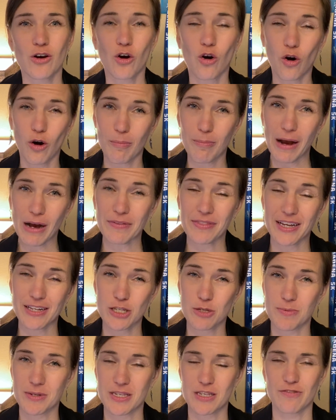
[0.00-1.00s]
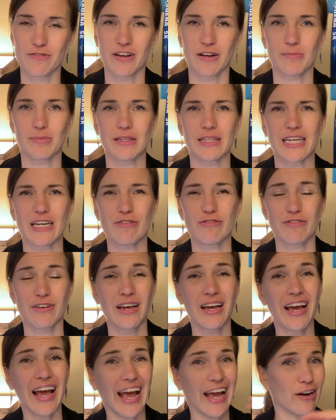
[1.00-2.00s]
or about that specific belief,
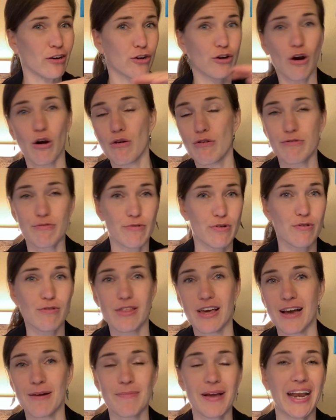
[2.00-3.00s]
and go through them.